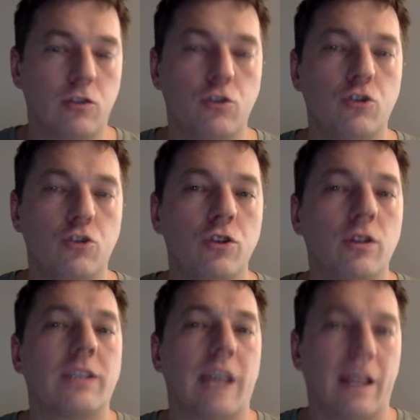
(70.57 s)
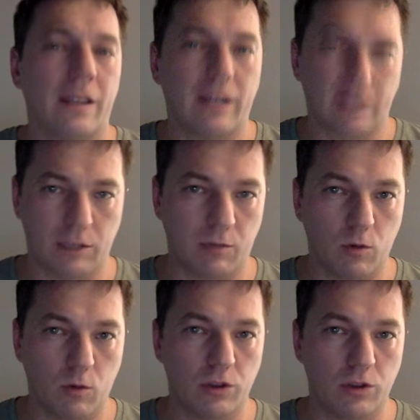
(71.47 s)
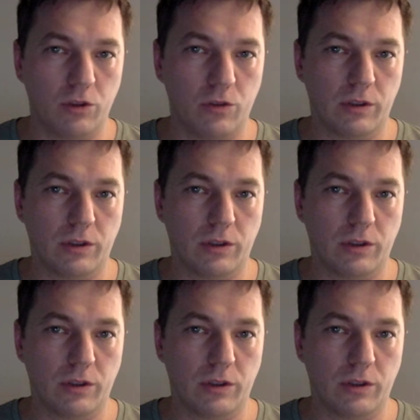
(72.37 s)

So you should not tell the customer what you're doing.